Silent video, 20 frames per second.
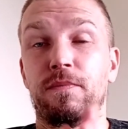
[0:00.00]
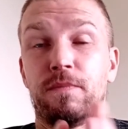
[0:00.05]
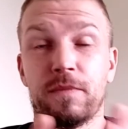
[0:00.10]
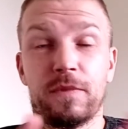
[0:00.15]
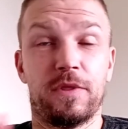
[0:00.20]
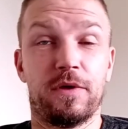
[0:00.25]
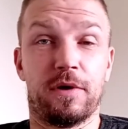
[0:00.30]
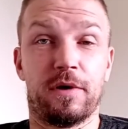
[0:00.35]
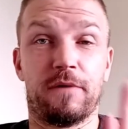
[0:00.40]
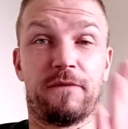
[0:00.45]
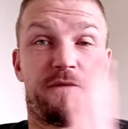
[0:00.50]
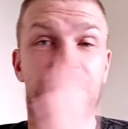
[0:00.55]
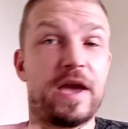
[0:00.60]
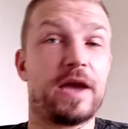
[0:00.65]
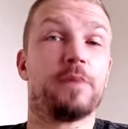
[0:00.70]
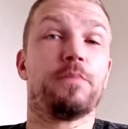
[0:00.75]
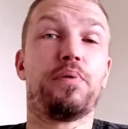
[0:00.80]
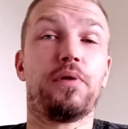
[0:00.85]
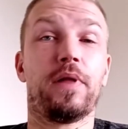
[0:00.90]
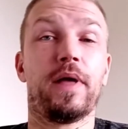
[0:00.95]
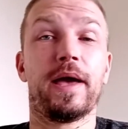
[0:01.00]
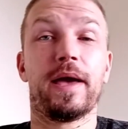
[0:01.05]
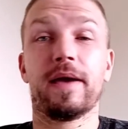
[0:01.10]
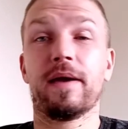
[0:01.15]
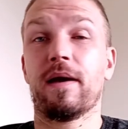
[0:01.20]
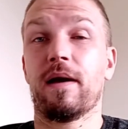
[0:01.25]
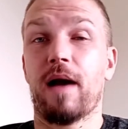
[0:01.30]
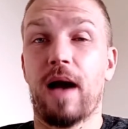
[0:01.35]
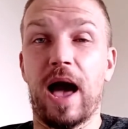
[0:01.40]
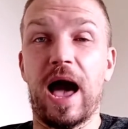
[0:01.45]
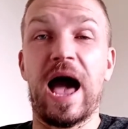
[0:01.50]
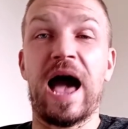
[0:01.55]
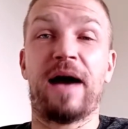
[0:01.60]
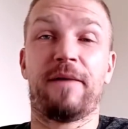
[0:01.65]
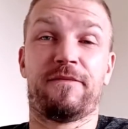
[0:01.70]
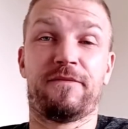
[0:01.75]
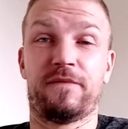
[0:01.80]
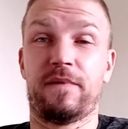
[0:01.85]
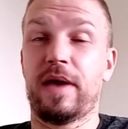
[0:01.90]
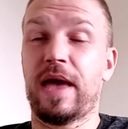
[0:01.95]
The Fant play
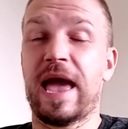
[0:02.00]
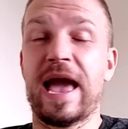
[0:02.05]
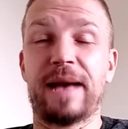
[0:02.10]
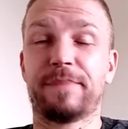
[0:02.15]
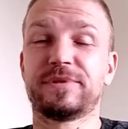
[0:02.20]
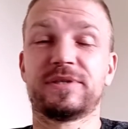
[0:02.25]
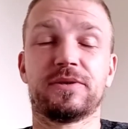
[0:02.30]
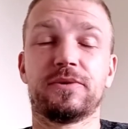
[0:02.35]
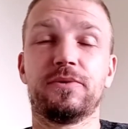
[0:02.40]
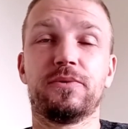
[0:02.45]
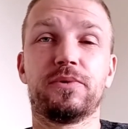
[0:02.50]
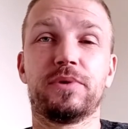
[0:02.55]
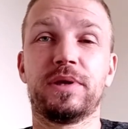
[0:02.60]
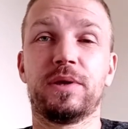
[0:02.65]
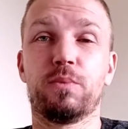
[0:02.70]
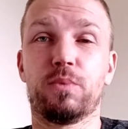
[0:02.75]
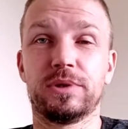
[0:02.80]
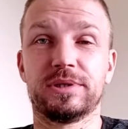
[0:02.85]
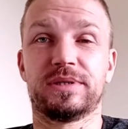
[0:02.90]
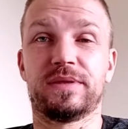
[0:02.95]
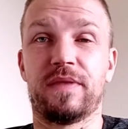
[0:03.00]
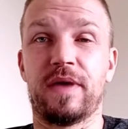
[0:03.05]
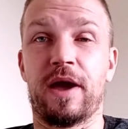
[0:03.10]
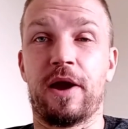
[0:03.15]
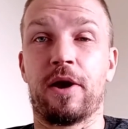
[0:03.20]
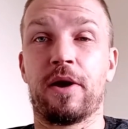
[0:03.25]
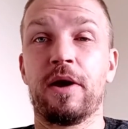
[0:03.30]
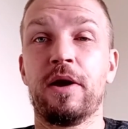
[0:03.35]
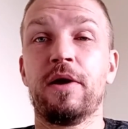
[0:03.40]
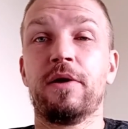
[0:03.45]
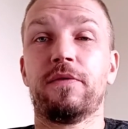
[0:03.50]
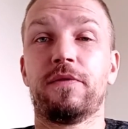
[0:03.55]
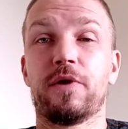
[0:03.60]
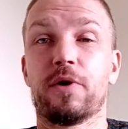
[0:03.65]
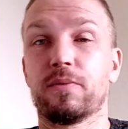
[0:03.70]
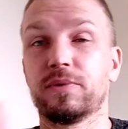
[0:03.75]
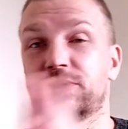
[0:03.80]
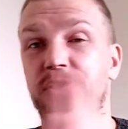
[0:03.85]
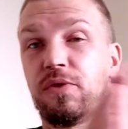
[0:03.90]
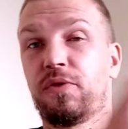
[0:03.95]
absolutely was there. There
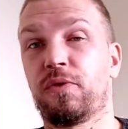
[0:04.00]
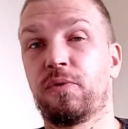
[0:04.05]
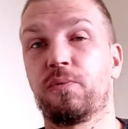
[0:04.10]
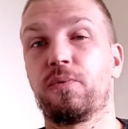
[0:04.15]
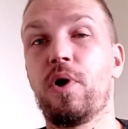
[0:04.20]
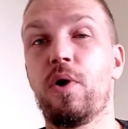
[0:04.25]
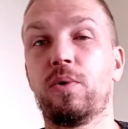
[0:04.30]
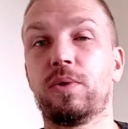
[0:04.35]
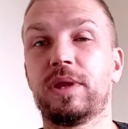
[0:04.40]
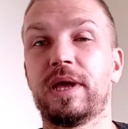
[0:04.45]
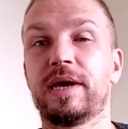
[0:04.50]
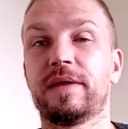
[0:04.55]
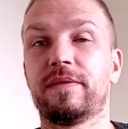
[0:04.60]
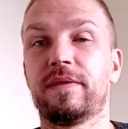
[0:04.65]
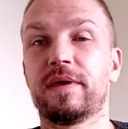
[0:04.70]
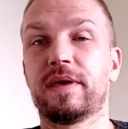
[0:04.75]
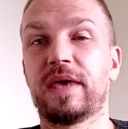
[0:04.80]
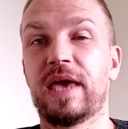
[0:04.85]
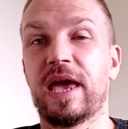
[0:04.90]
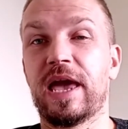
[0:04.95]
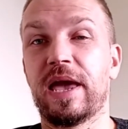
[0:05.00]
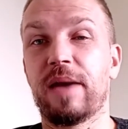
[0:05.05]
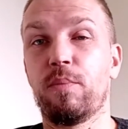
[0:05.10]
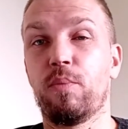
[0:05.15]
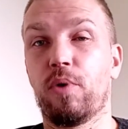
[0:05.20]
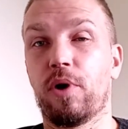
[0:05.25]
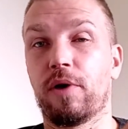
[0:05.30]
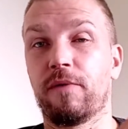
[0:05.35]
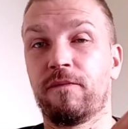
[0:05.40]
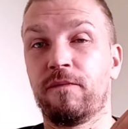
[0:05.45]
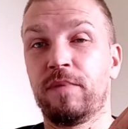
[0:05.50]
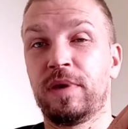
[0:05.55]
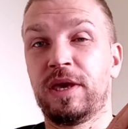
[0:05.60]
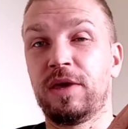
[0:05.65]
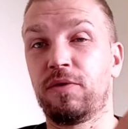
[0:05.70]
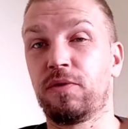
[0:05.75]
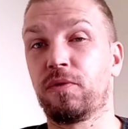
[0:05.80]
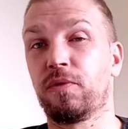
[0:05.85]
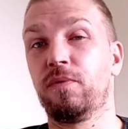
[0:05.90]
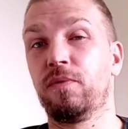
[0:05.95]
was a throw late in the game where he